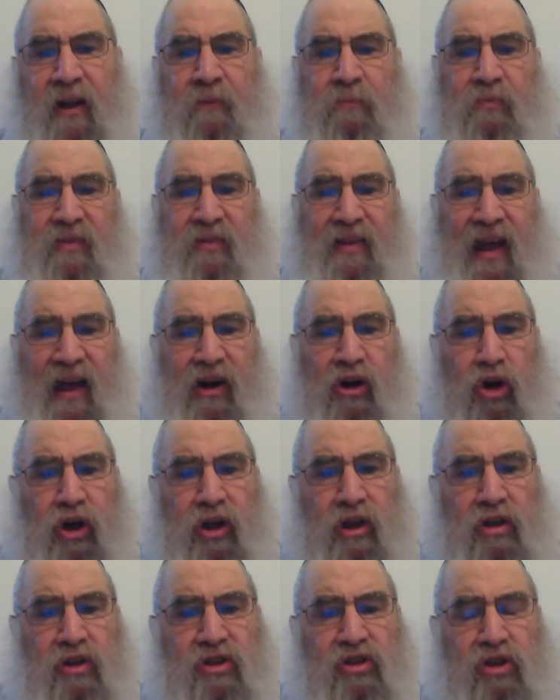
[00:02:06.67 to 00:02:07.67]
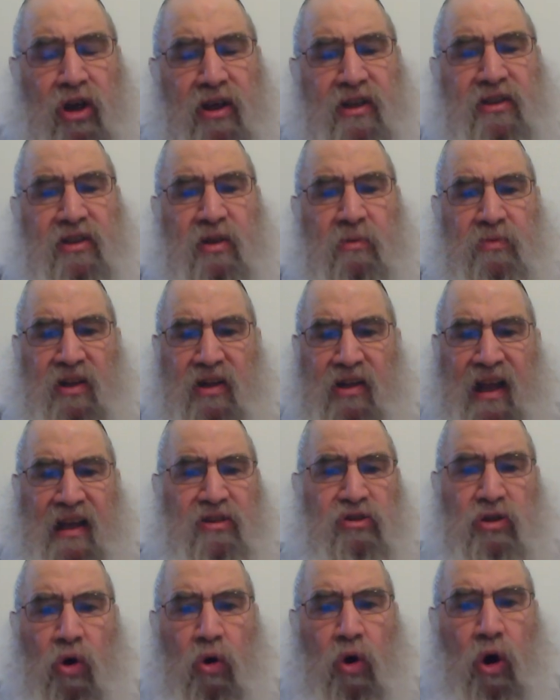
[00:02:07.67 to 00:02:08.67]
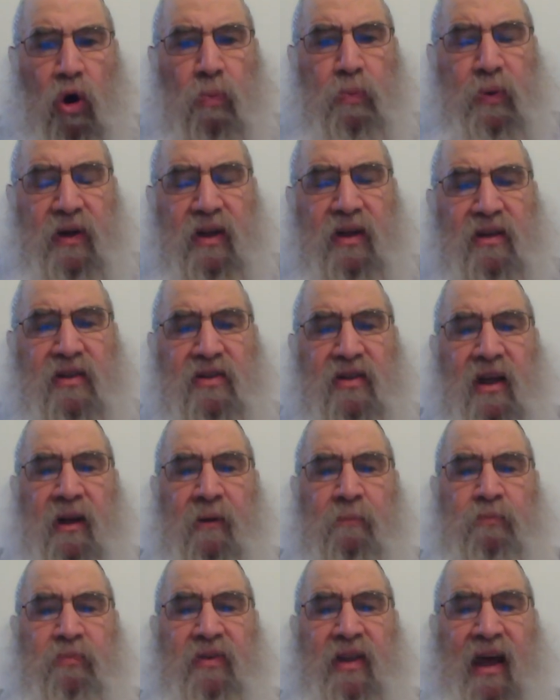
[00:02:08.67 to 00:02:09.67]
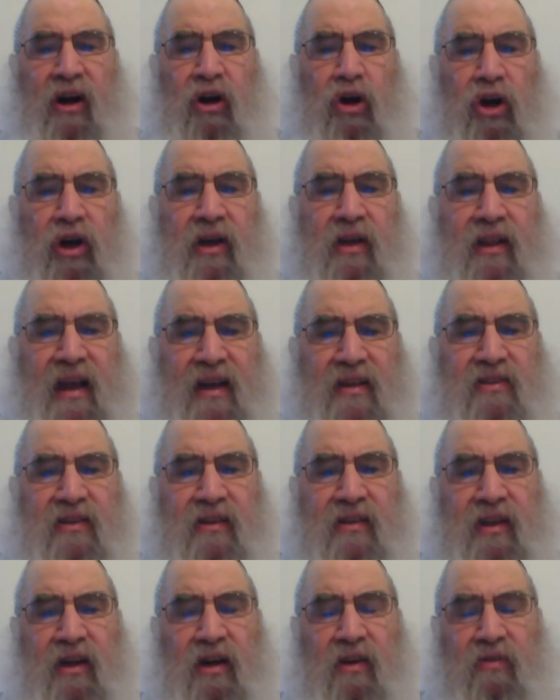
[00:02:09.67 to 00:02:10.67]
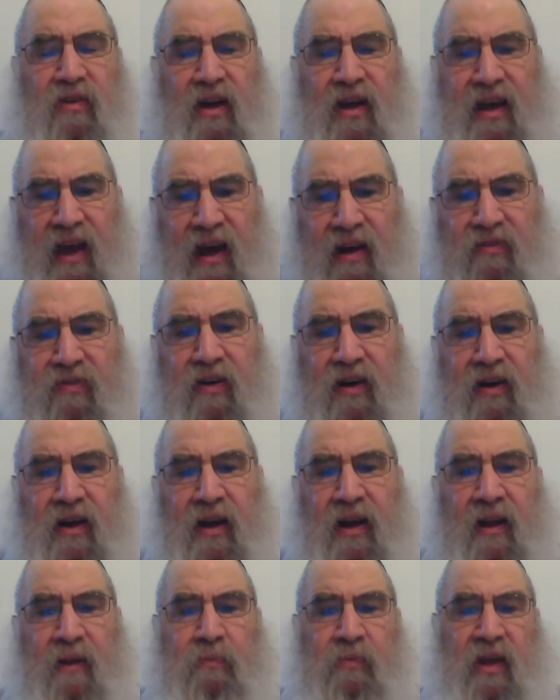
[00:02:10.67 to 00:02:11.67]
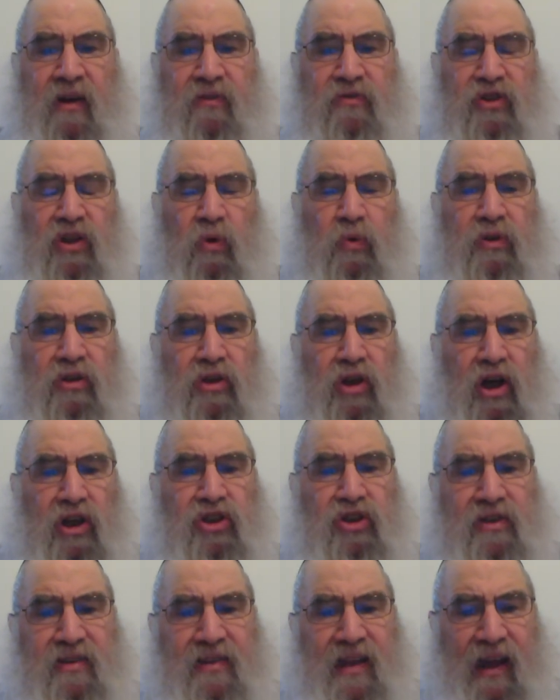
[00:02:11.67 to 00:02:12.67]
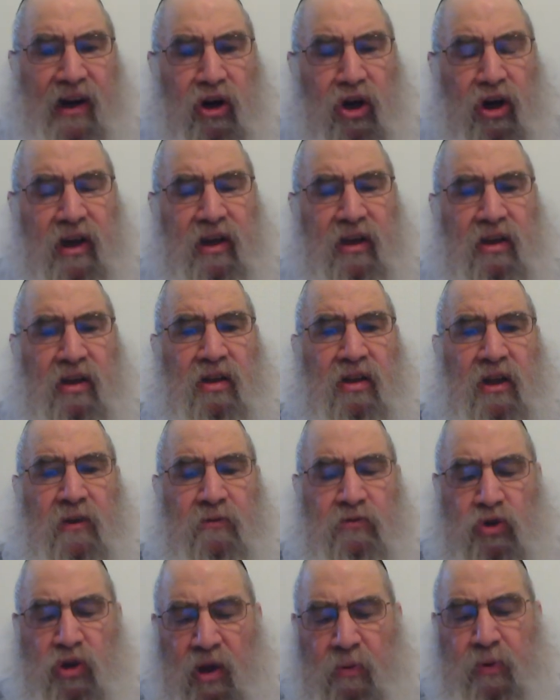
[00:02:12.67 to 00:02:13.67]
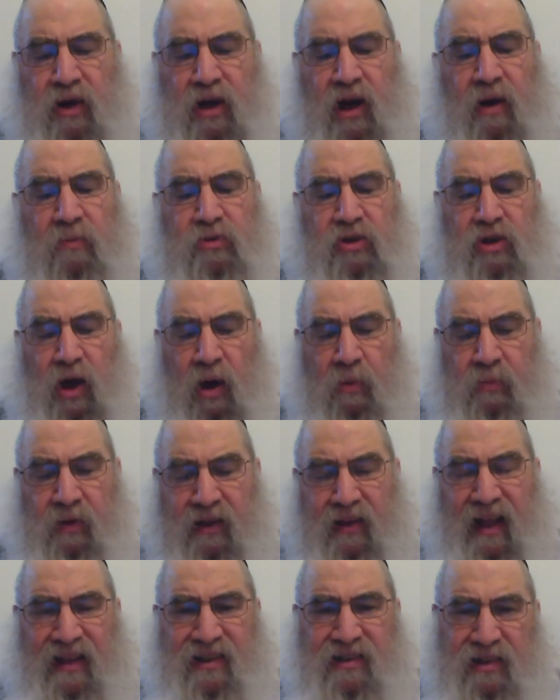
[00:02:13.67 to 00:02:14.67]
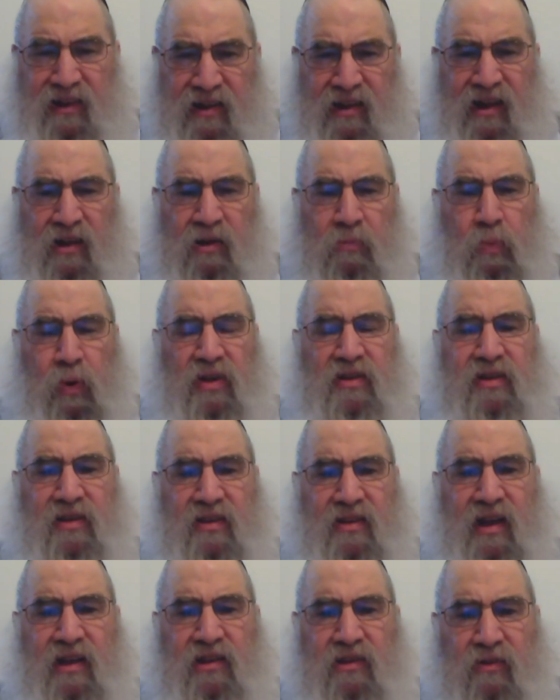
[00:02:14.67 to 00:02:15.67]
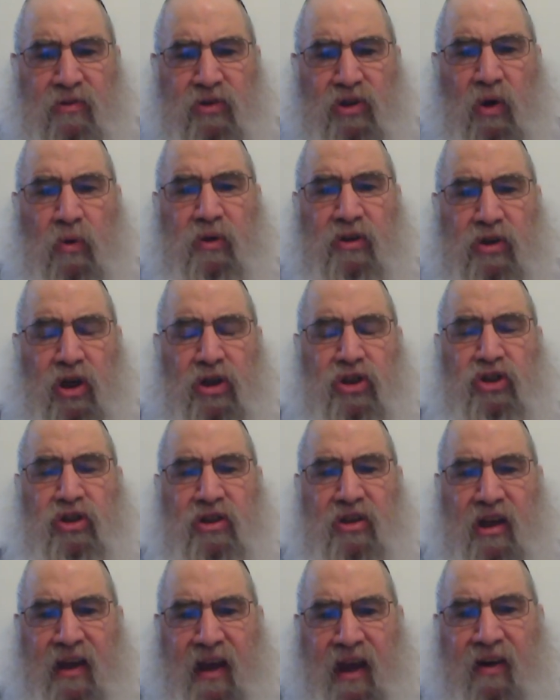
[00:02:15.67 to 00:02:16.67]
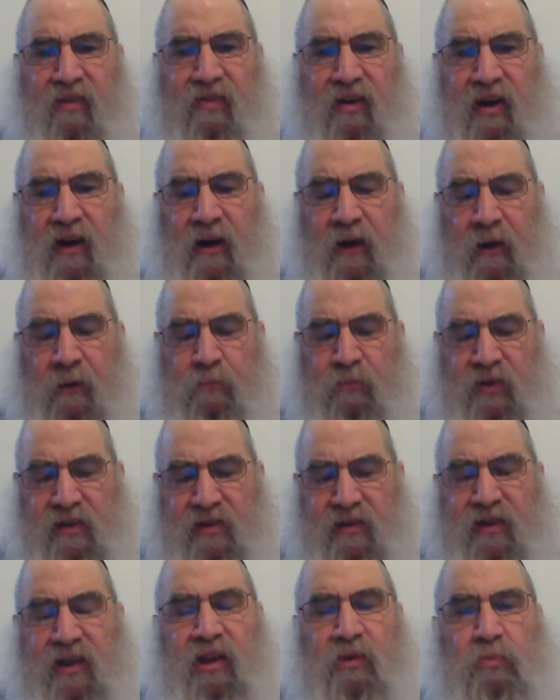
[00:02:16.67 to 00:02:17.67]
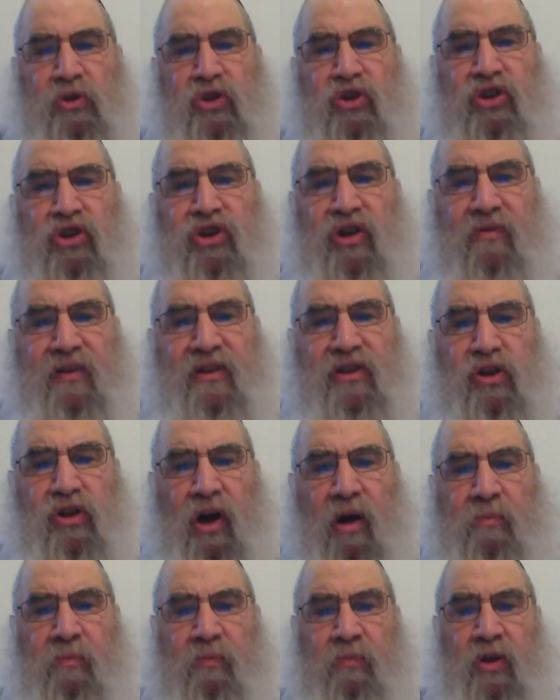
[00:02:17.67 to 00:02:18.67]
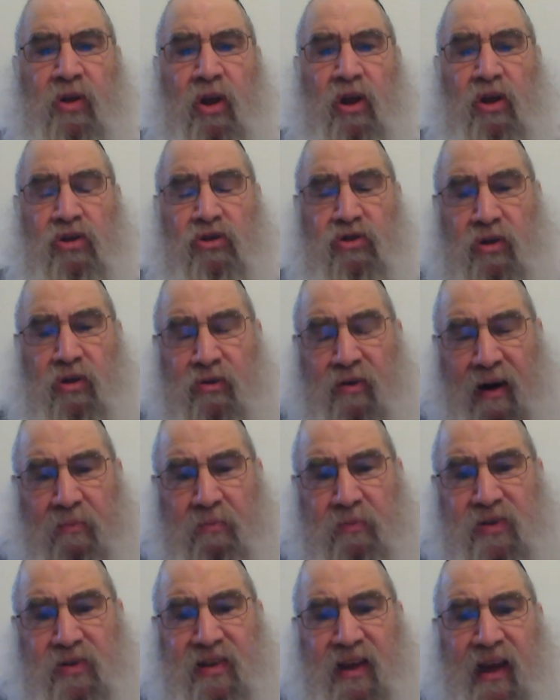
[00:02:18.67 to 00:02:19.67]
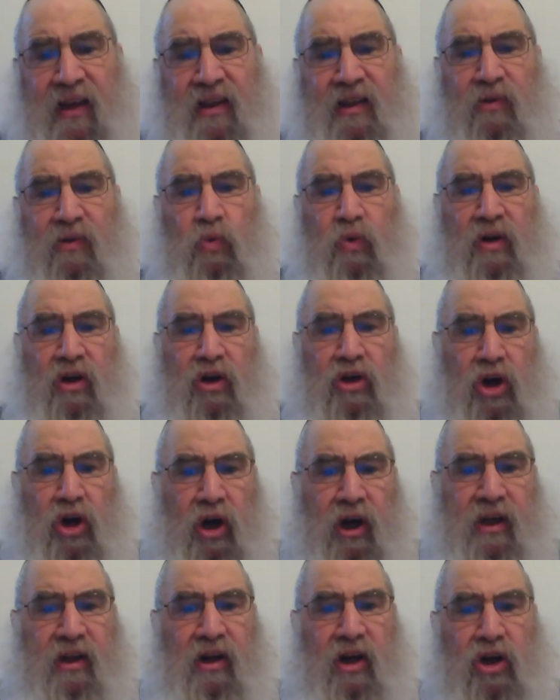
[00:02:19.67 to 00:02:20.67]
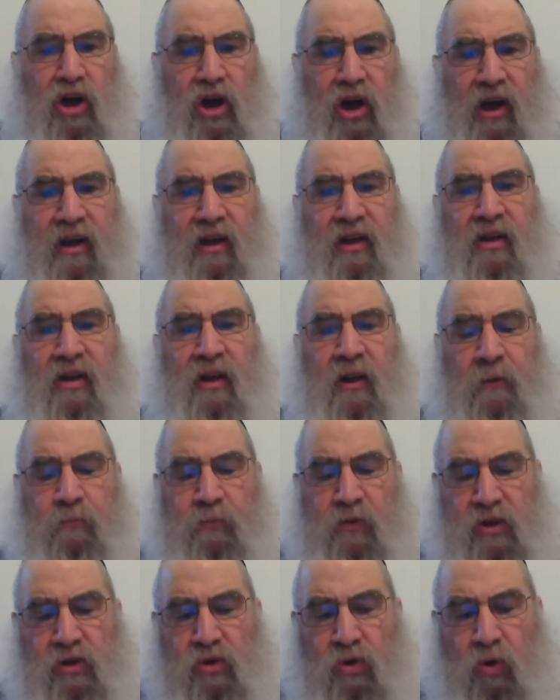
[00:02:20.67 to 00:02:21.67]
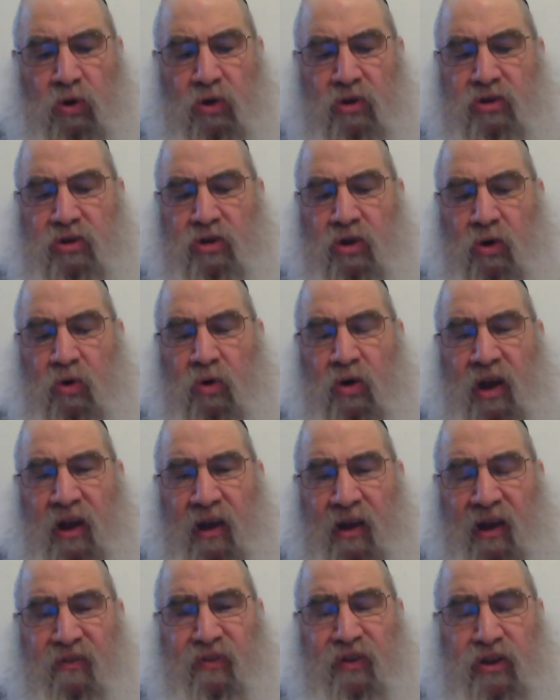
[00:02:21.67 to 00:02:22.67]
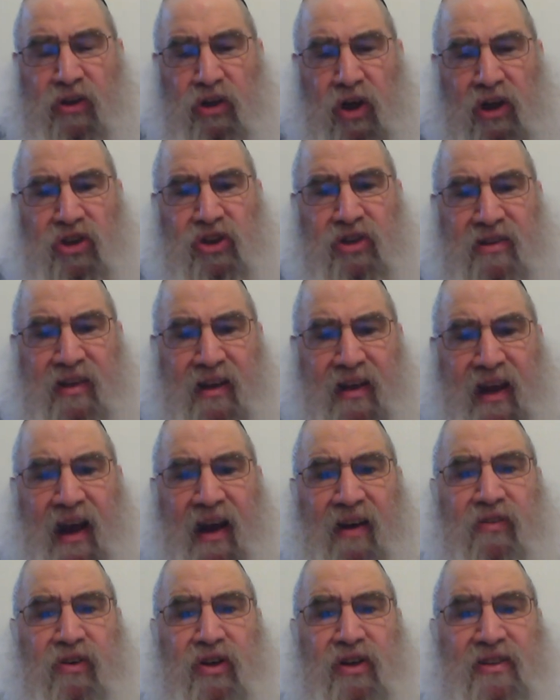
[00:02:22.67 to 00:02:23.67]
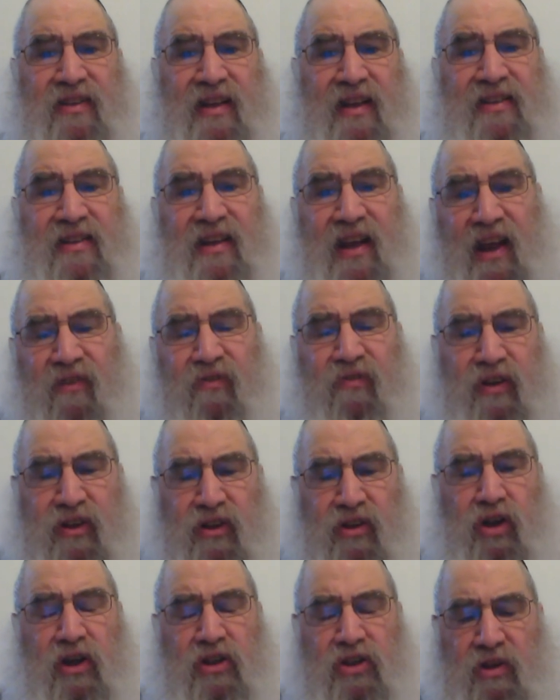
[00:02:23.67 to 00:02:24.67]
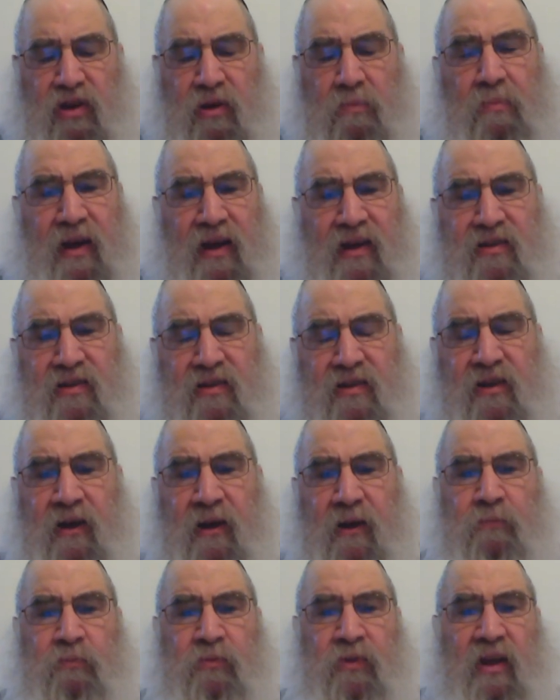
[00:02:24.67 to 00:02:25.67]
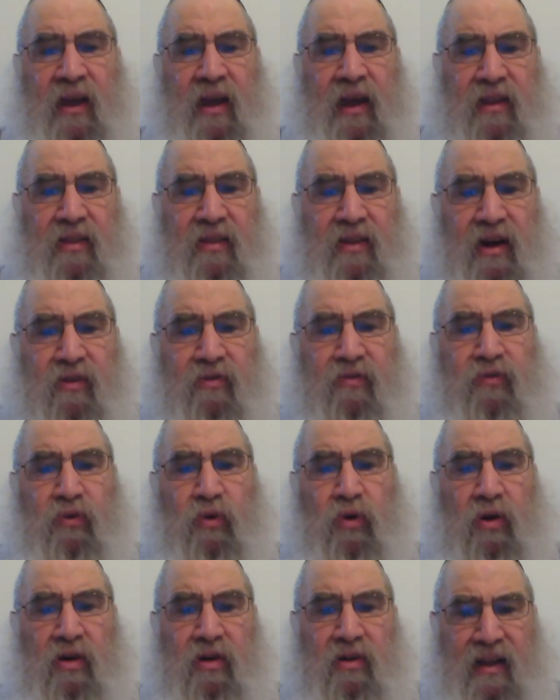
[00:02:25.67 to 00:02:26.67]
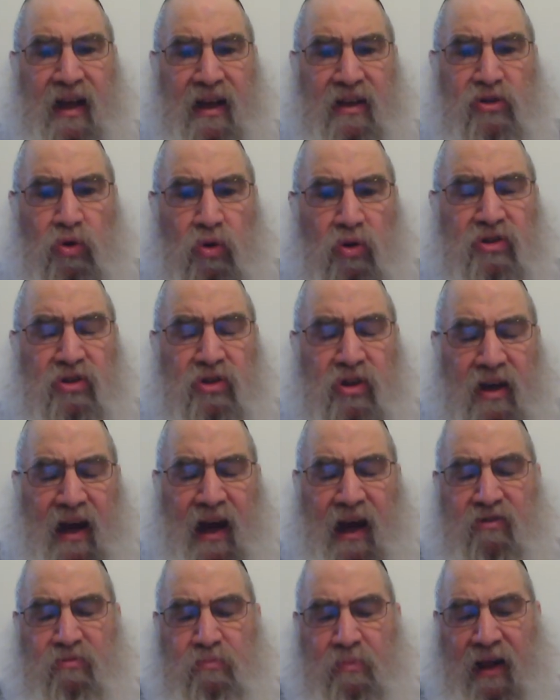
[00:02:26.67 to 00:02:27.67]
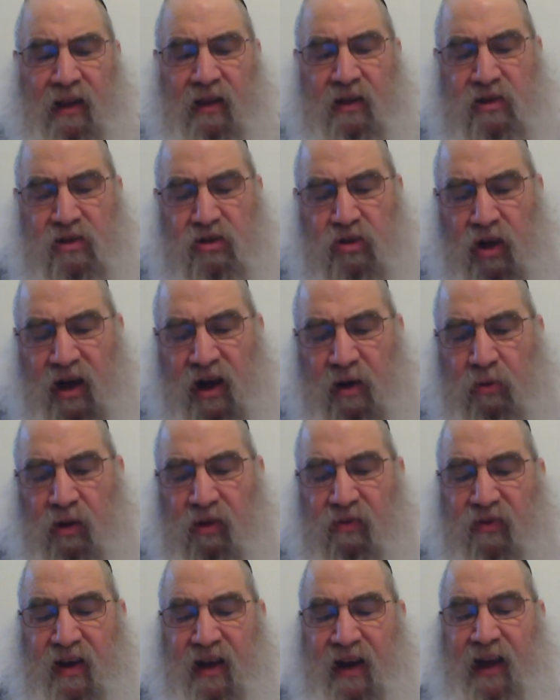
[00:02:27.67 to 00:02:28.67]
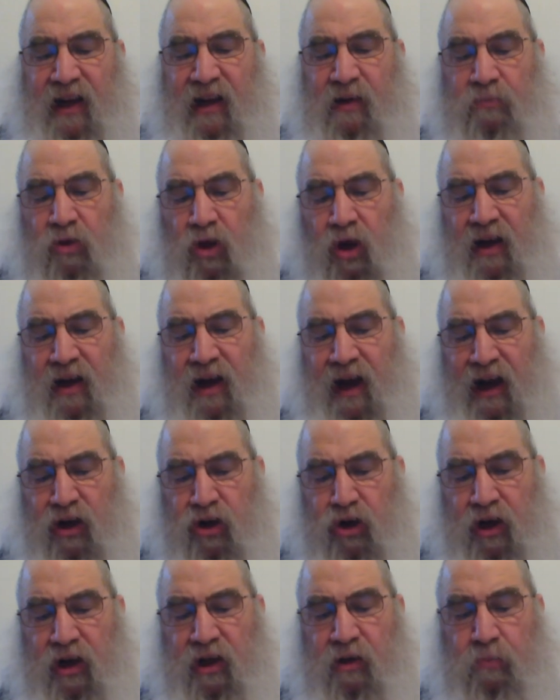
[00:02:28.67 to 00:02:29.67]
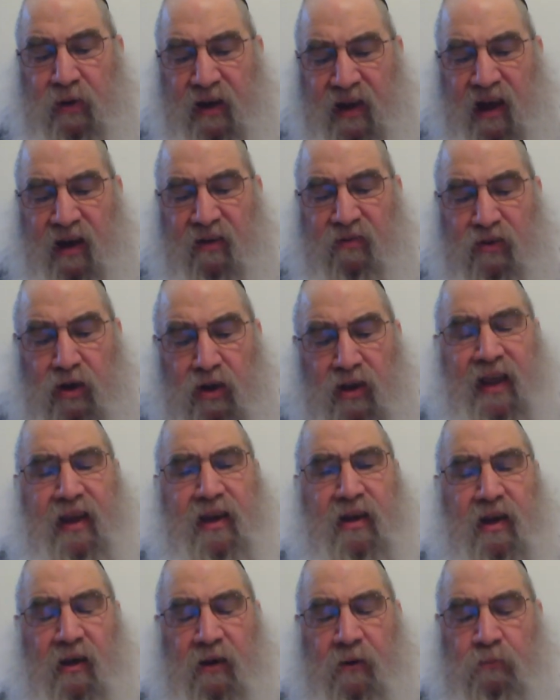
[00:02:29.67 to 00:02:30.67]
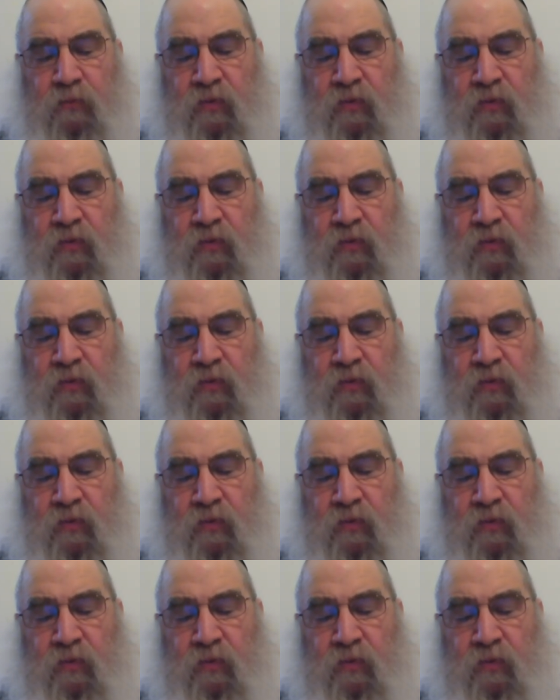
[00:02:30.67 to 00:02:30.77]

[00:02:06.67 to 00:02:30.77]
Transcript: That oil sosum that has no openings, that oil has the din of a kever. And if someone touches that oil, so he becomes tumin. That's the din. The pasuk says if someone touches the kever, he's yitmish shivas yom. So the Rambam is saying that when a Kohen is also, if he touches the kever, it says if he touched the mess, and therefore that's also chayv malchus. Nochemol v'cheinim noga hakoyin bekever leika.